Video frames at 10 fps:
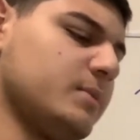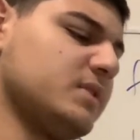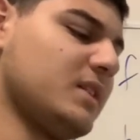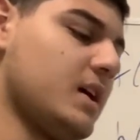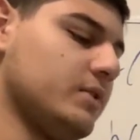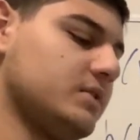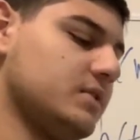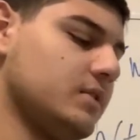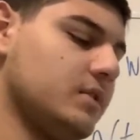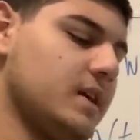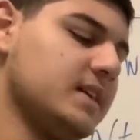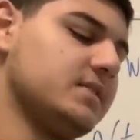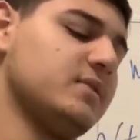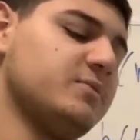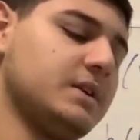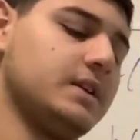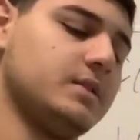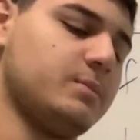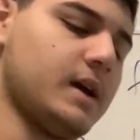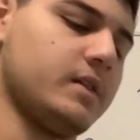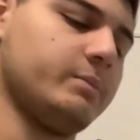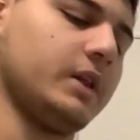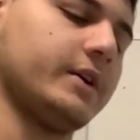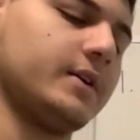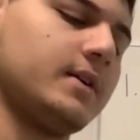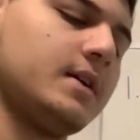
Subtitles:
allowance until he has enough money to buy the player.